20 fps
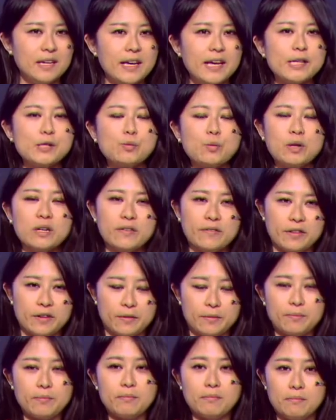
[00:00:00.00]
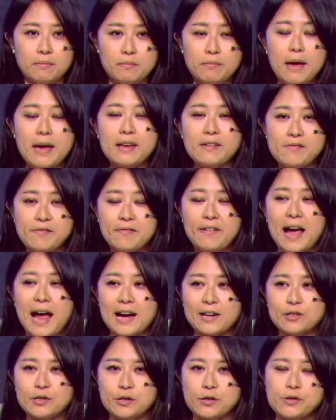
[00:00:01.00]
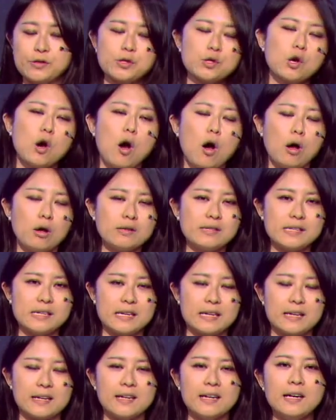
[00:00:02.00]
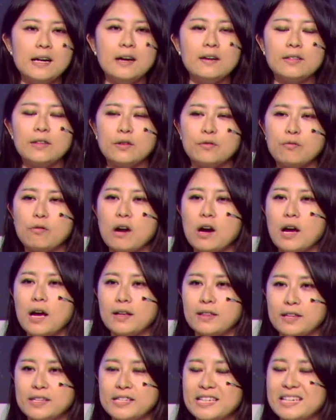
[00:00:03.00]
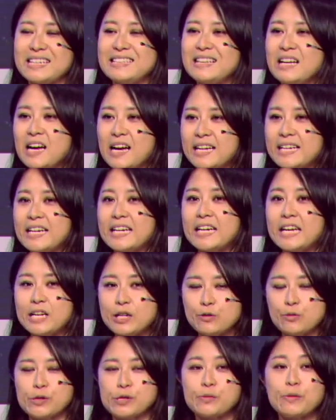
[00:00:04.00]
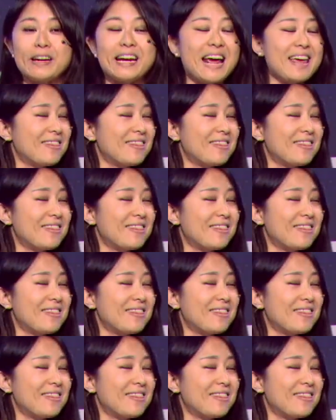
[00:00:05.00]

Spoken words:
is one of the main factors causing the decline in interest rate.